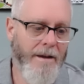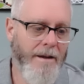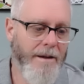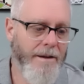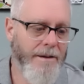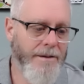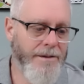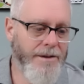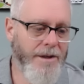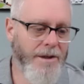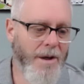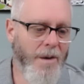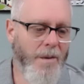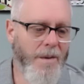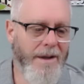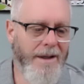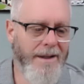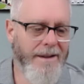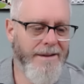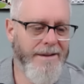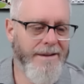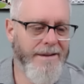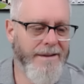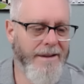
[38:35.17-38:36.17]
So
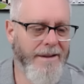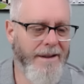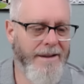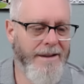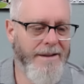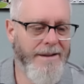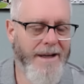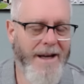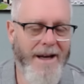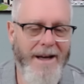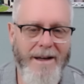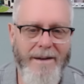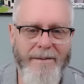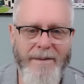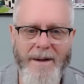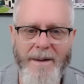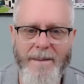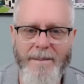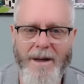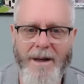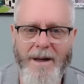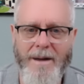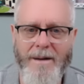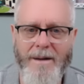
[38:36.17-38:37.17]
it's kind
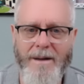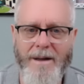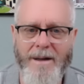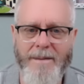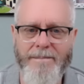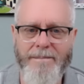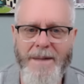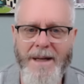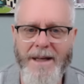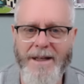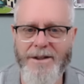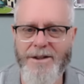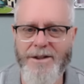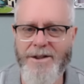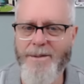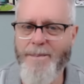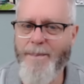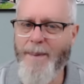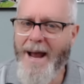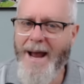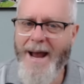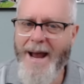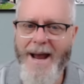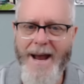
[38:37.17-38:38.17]
of a mixed
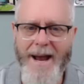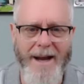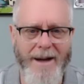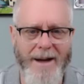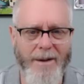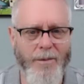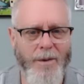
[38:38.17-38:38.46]
bag.